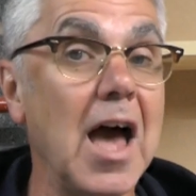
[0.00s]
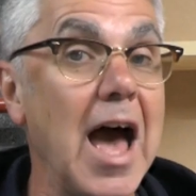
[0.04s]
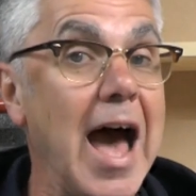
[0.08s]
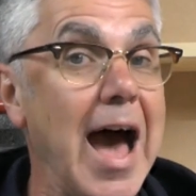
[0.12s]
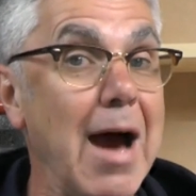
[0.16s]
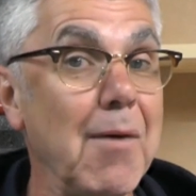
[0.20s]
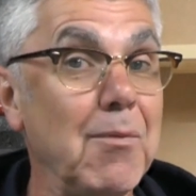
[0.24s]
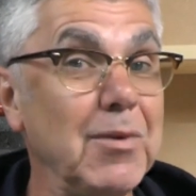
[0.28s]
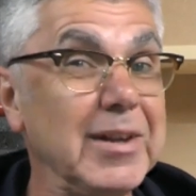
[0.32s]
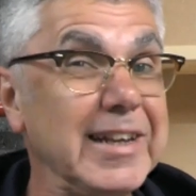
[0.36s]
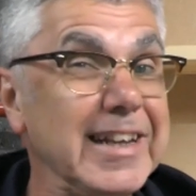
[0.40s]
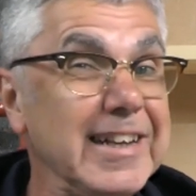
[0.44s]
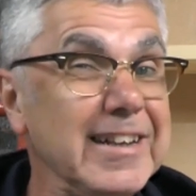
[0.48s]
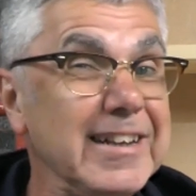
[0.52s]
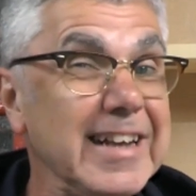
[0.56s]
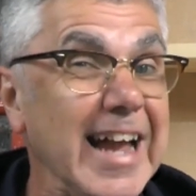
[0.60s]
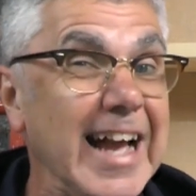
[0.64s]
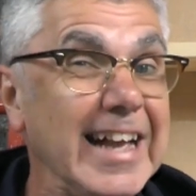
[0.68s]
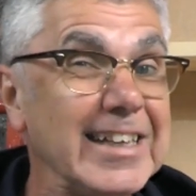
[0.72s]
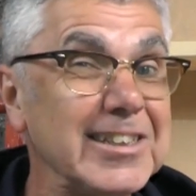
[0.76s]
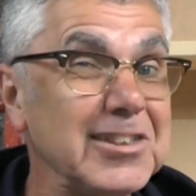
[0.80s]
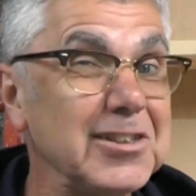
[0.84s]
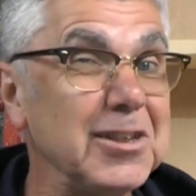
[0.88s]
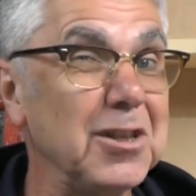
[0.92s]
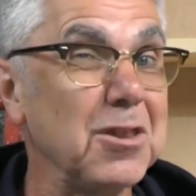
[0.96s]
and we didn't
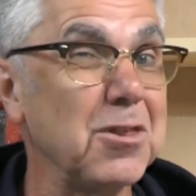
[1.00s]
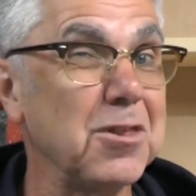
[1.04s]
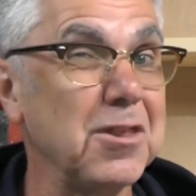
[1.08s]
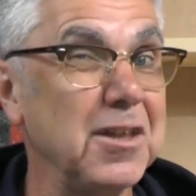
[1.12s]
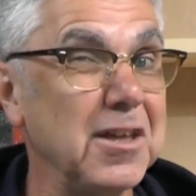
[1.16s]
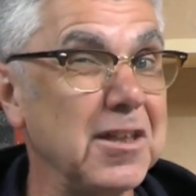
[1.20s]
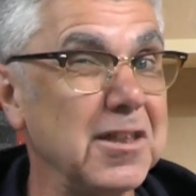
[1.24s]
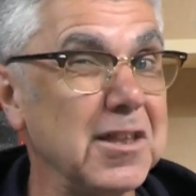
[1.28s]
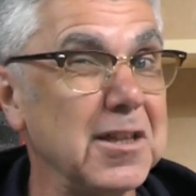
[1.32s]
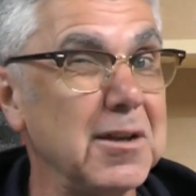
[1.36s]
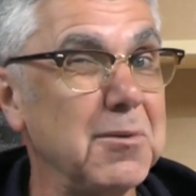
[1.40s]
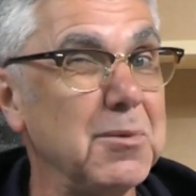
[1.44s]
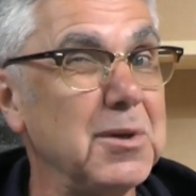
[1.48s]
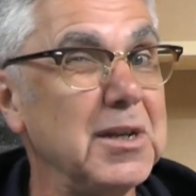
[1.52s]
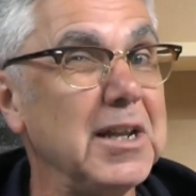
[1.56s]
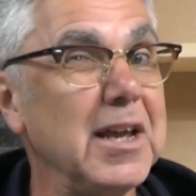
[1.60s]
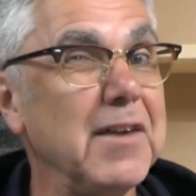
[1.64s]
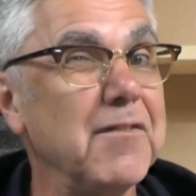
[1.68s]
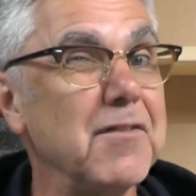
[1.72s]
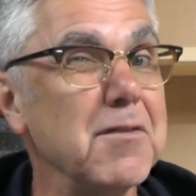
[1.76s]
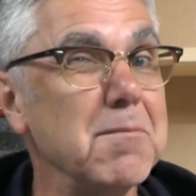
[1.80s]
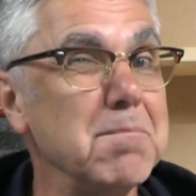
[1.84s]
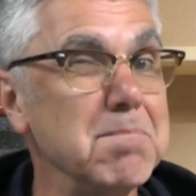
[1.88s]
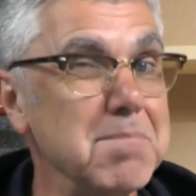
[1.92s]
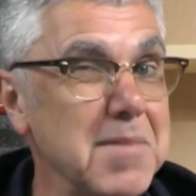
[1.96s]
actually think that it would
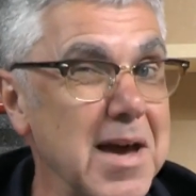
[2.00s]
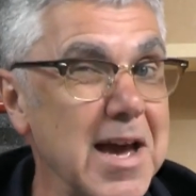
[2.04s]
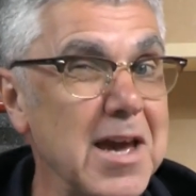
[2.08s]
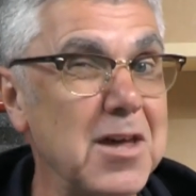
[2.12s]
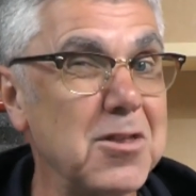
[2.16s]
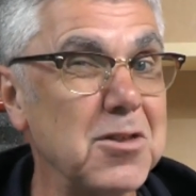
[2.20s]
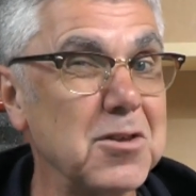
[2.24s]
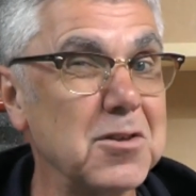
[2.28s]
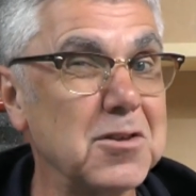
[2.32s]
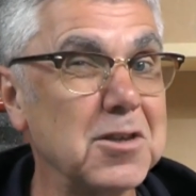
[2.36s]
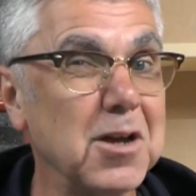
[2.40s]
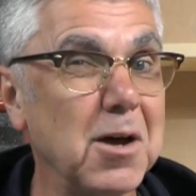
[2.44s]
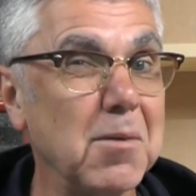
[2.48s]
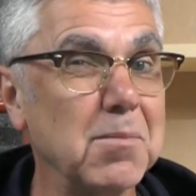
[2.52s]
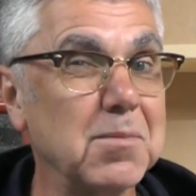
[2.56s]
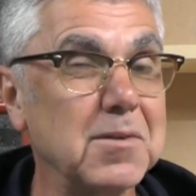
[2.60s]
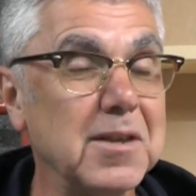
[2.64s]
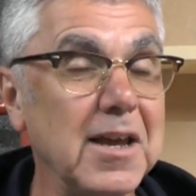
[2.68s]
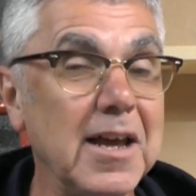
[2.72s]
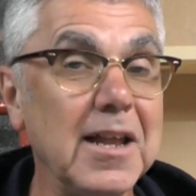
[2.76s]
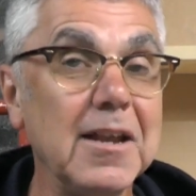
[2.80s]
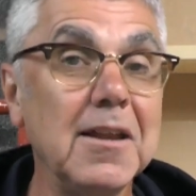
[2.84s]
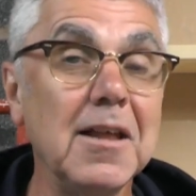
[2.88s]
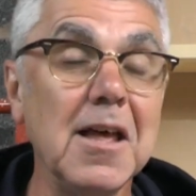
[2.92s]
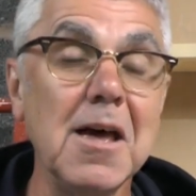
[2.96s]
even make the top
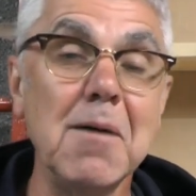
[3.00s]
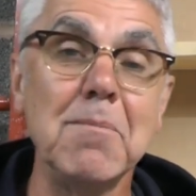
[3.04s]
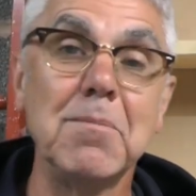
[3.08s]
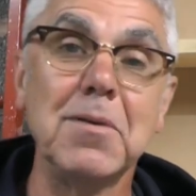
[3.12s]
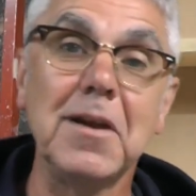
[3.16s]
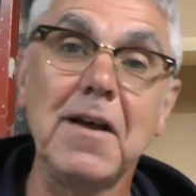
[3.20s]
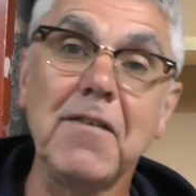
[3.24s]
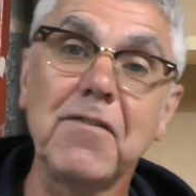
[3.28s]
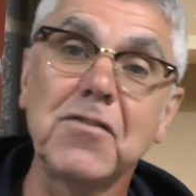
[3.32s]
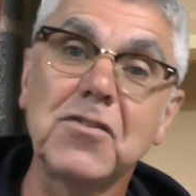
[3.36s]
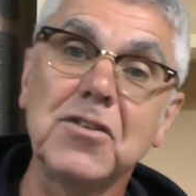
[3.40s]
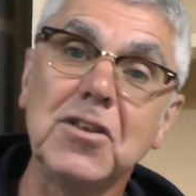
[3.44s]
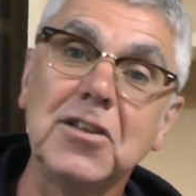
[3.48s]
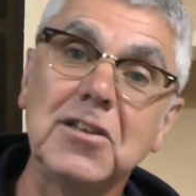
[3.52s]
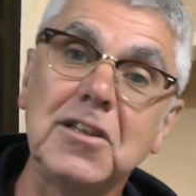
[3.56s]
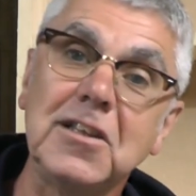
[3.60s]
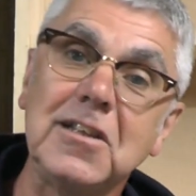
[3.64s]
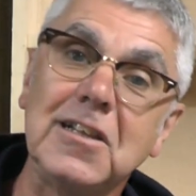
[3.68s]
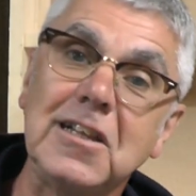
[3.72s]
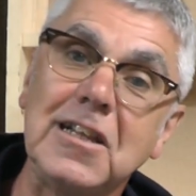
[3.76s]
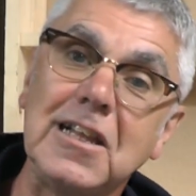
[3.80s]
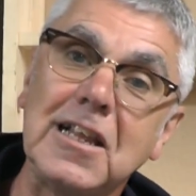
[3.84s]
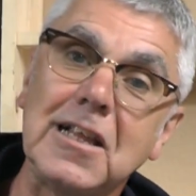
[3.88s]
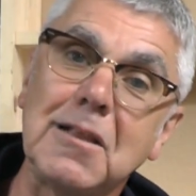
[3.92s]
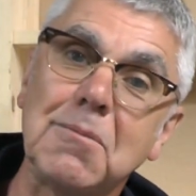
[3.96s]
10, but after I did
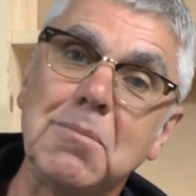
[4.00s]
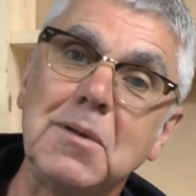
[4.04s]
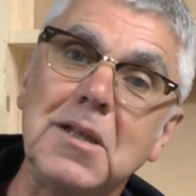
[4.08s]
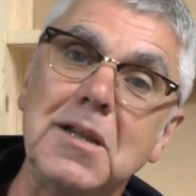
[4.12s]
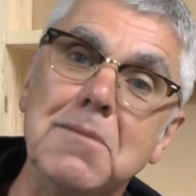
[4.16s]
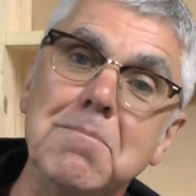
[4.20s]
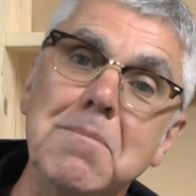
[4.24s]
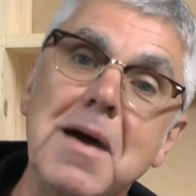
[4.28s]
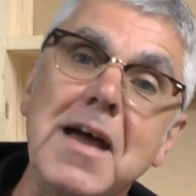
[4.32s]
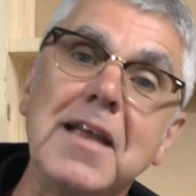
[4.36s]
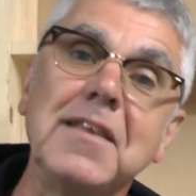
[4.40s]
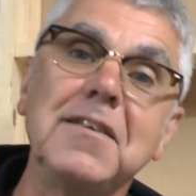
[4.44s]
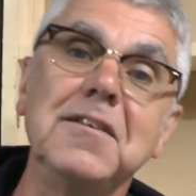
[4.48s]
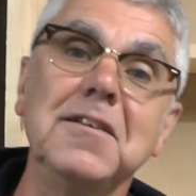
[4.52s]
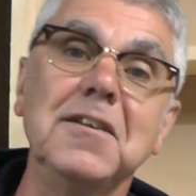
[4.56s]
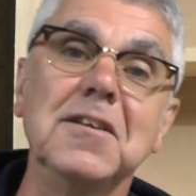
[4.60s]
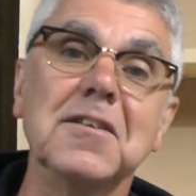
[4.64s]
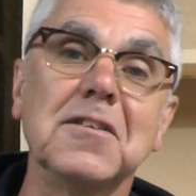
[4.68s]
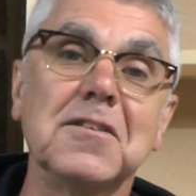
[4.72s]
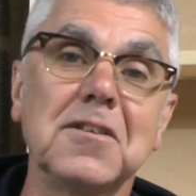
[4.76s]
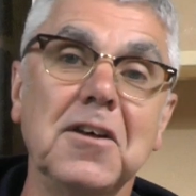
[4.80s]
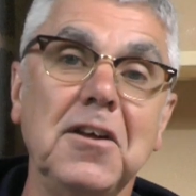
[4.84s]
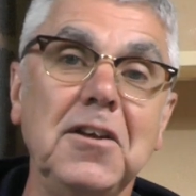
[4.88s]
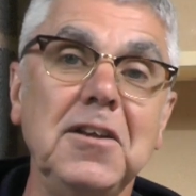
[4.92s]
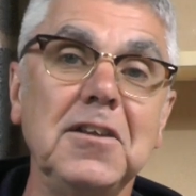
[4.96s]
a little bit of
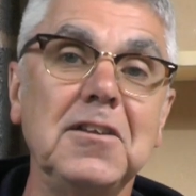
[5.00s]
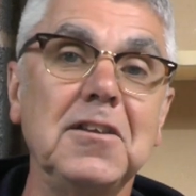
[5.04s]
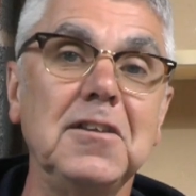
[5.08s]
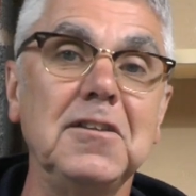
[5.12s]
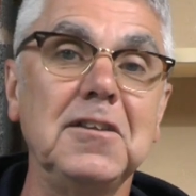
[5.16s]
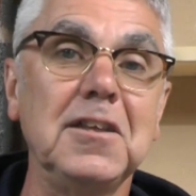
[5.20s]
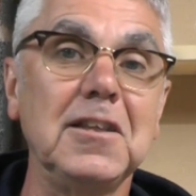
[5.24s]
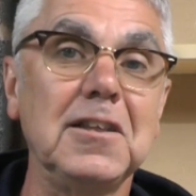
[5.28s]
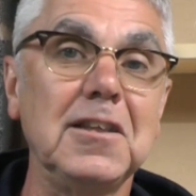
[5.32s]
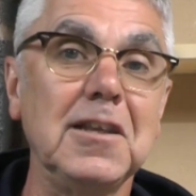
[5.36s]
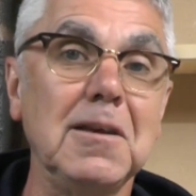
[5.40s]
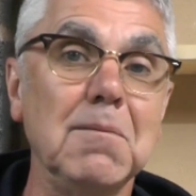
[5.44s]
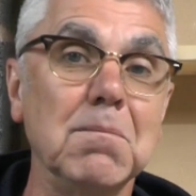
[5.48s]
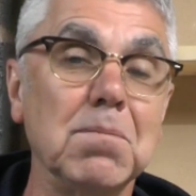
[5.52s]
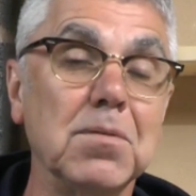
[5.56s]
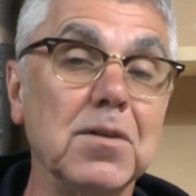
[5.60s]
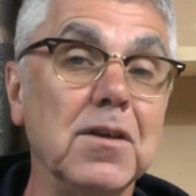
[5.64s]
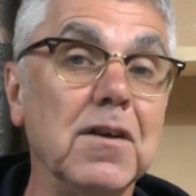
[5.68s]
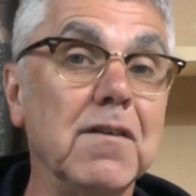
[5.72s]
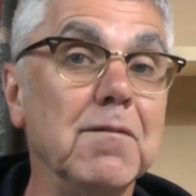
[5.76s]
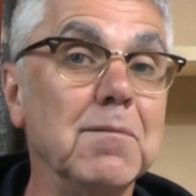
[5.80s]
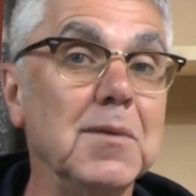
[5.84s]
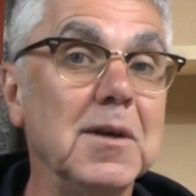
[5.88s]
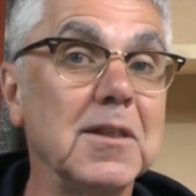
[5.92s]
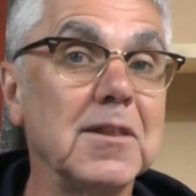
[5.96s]
maintenance on it and did the
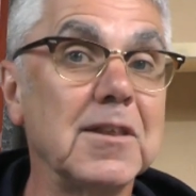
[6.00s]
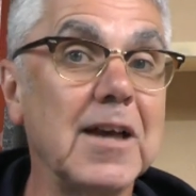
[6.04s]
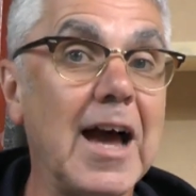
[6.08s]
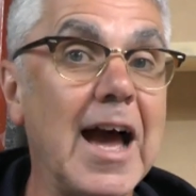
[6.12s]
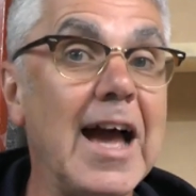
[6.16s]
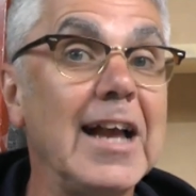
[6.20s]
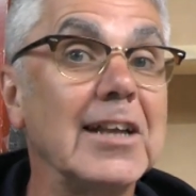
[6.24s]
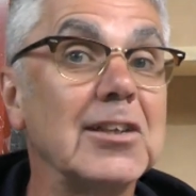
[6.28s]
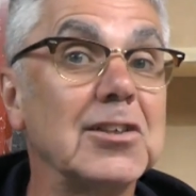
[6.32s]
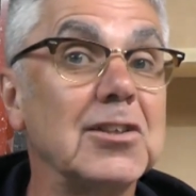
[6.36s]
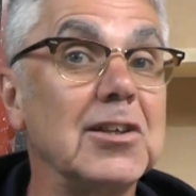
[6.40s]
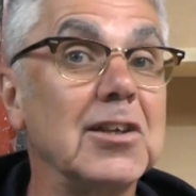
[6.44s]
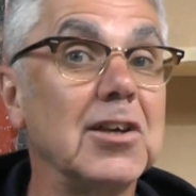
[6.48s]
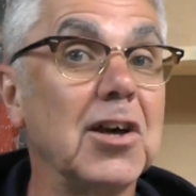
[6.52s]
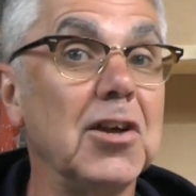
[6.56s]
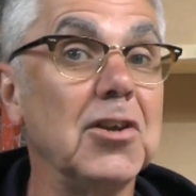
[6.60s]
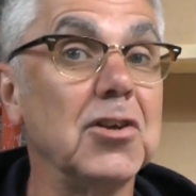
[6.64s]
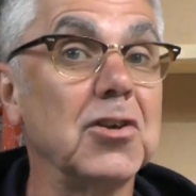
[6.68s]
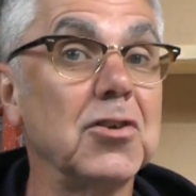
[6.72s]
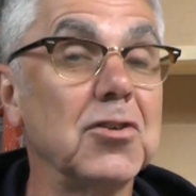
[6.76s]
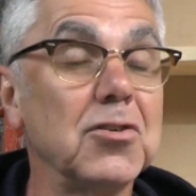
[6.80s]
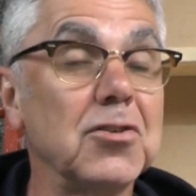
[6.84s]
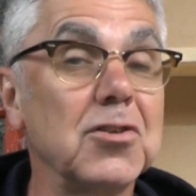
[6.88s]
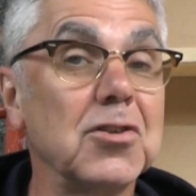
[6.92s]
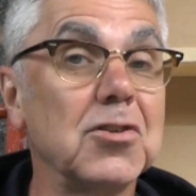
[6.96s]
improvements, I actually got a
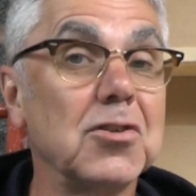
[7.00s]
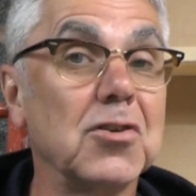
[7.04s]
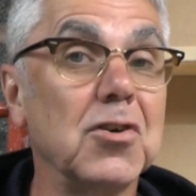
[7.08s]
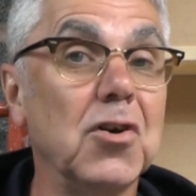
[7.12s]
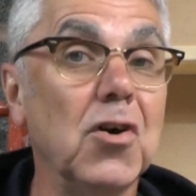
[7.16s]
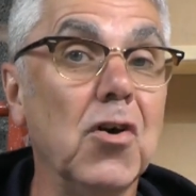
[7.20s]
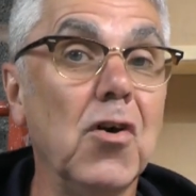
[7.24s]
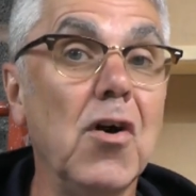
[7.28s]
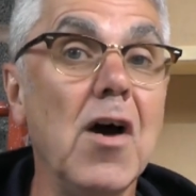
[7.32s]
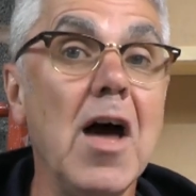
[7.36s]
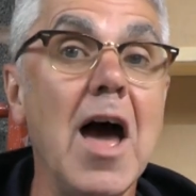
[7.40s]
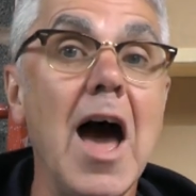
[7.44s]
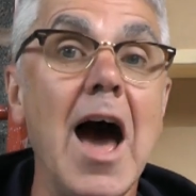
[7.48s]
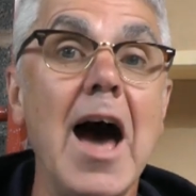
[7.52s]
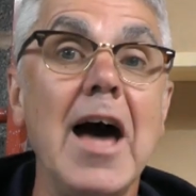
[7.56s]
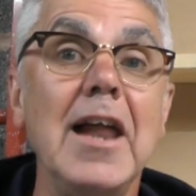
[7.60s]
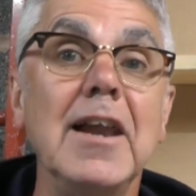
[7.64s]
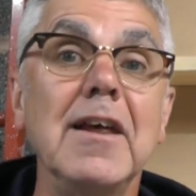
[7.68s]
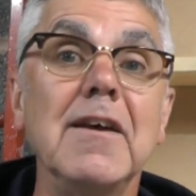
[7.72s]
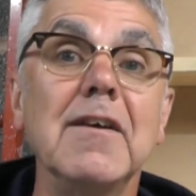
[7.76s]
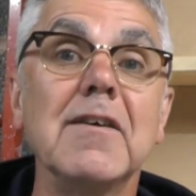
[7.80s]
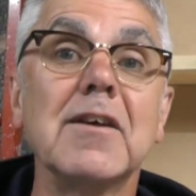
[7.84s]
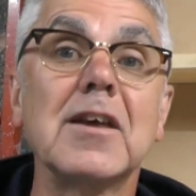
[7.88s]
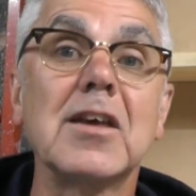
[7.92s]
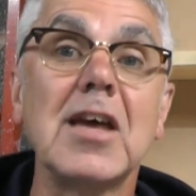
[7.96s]
good score, and
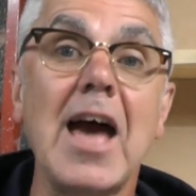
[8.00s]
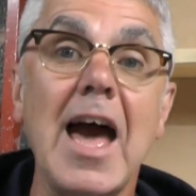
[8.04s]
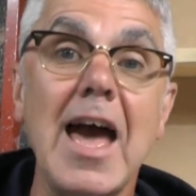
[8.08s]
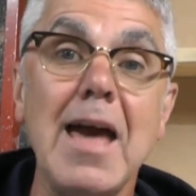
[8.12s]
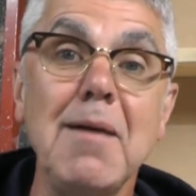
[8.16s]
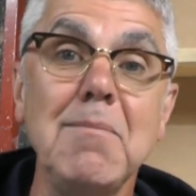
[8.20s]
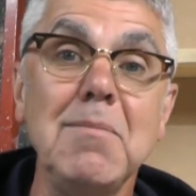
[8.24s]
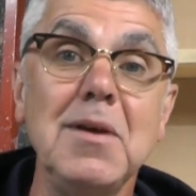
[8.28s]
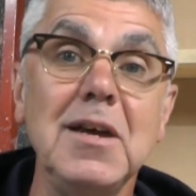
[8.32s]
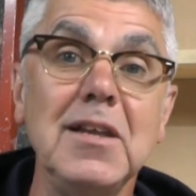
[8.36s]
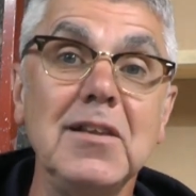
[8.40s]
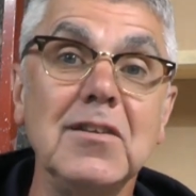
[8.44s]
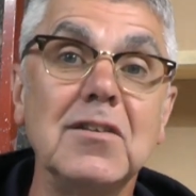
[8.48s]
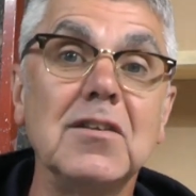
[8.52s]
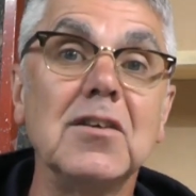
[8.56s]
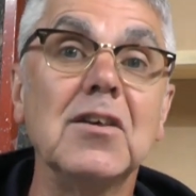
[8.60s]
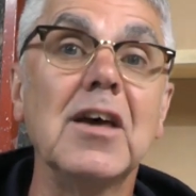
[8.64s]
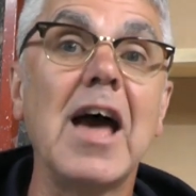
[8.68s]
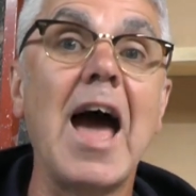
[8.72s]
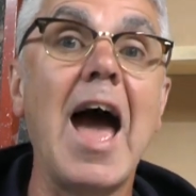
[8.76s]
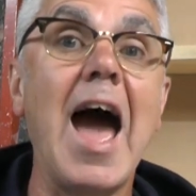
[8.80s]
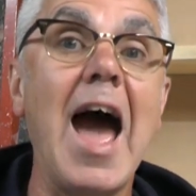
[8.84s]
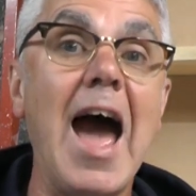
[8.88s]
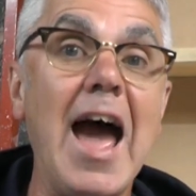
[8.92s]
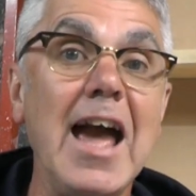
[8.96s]
it came into
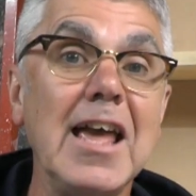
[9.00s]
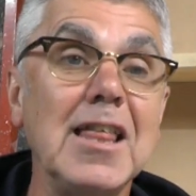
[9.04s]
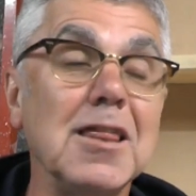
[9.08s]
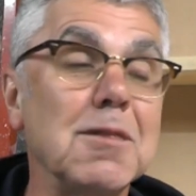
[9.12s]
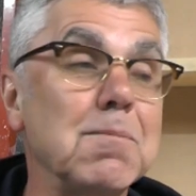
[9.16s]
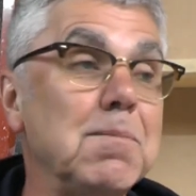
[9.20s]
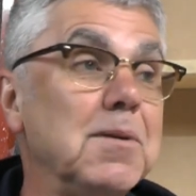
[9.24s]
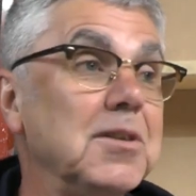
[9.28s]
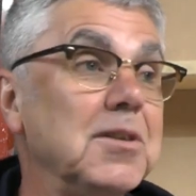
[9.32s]
8th